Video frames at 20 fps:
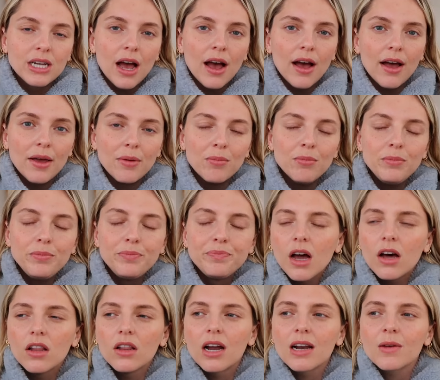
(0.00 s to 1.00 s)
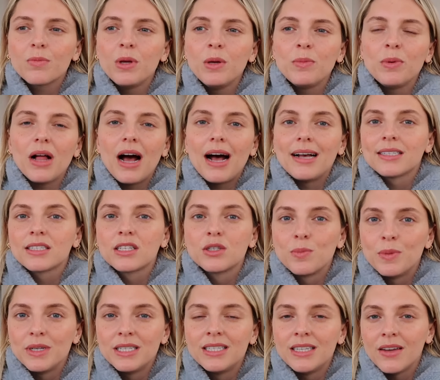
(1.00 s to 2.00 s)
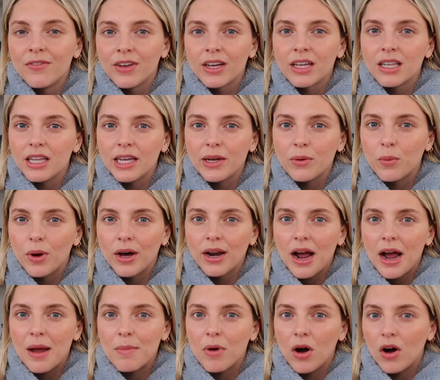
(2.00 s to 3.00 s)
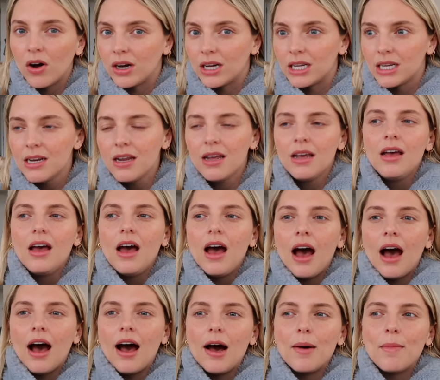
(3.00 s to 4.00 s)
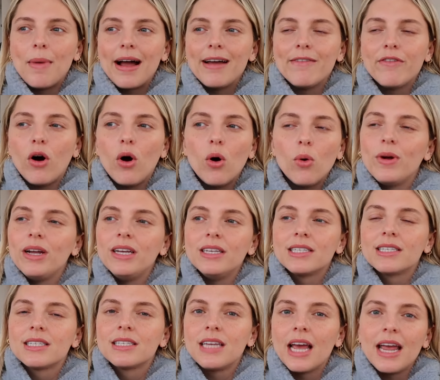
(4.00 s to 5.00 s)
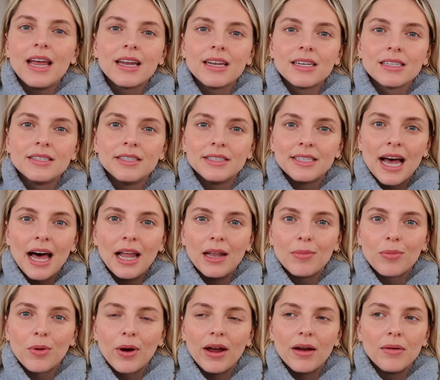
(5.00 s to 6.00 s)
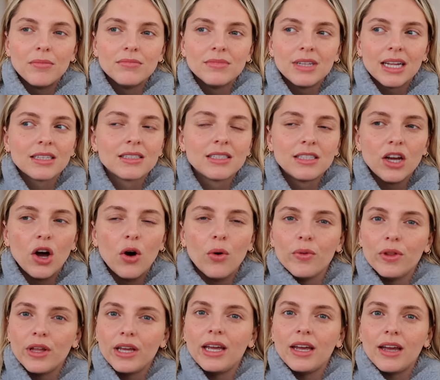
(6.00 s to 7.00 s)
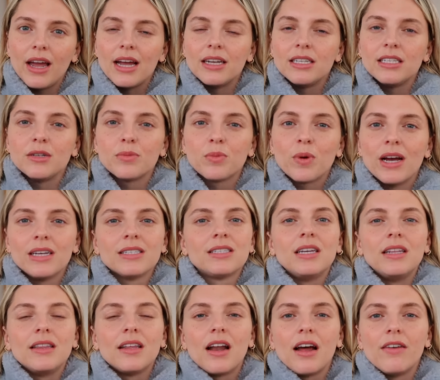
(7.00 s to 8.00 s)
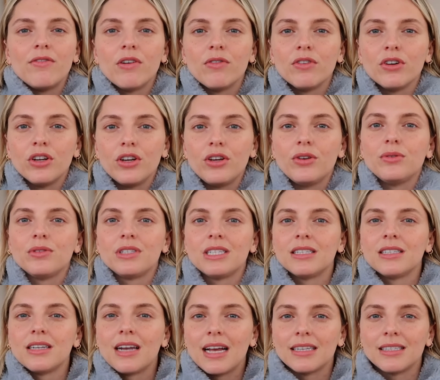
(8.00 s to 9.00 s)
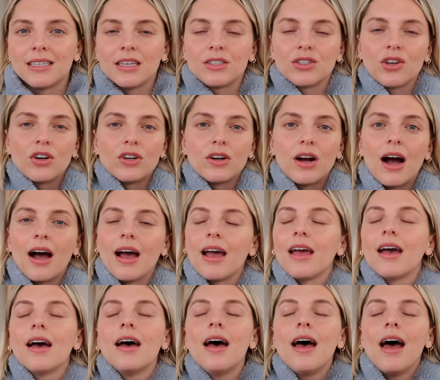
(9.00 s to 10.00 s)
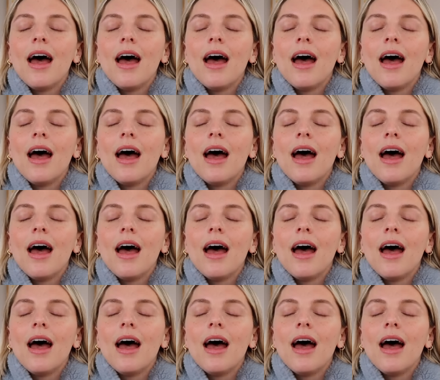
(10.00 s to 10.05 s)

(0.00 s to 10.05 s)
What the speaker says: time. A lot of people ask specifically what I'm on. I've always taken citalopram. That's the only antidepressant that I've ever used. It's an SSRI,